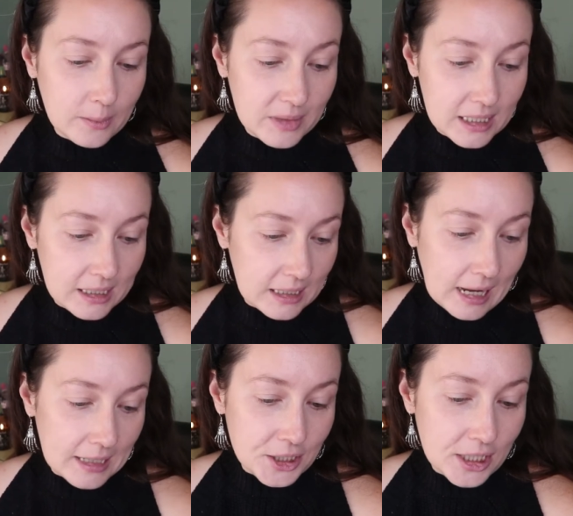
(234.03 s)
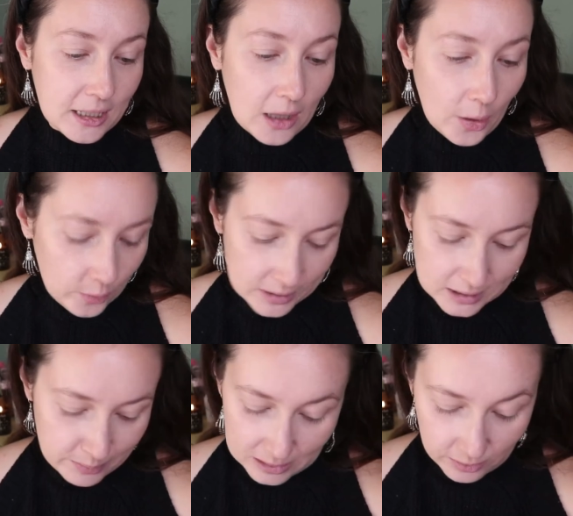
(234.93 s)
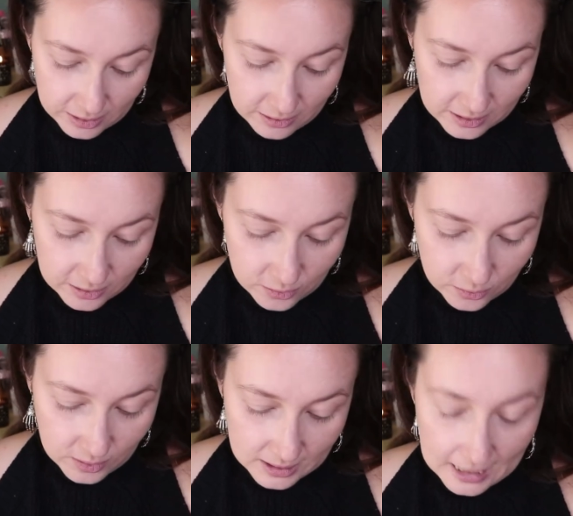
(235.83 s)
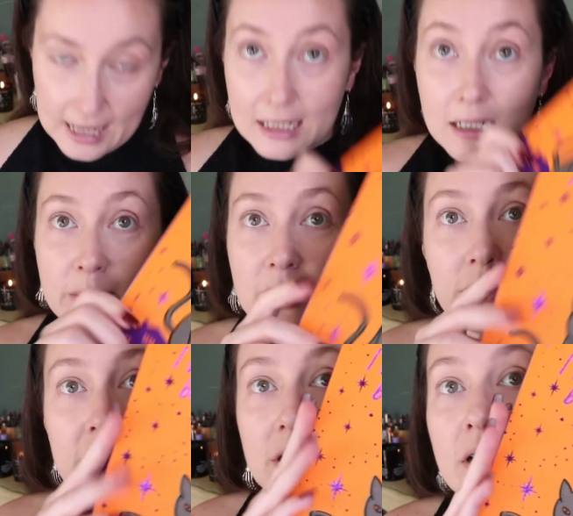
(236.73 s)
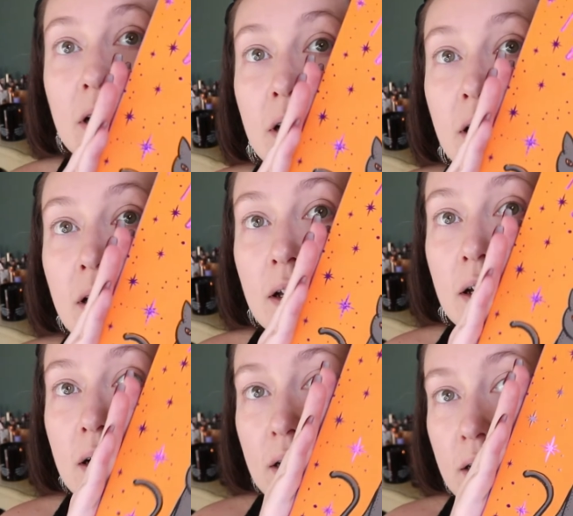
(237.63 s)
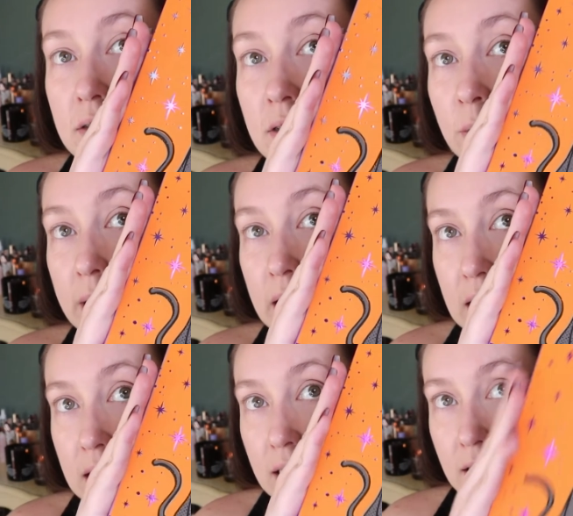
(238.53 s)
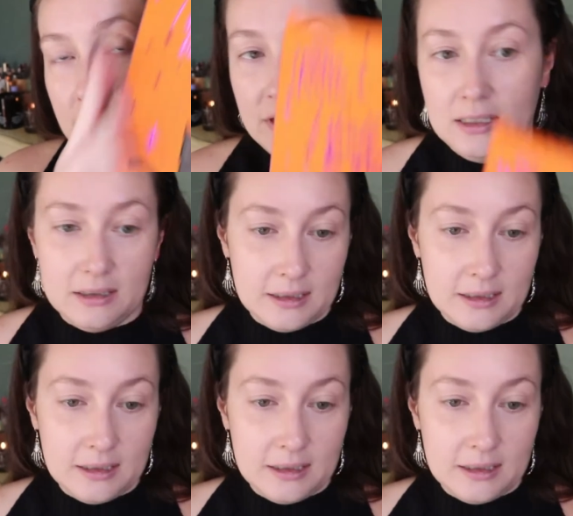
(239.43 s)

the "I Shall Always Be With You" hand mirror. Oh my god, I love it.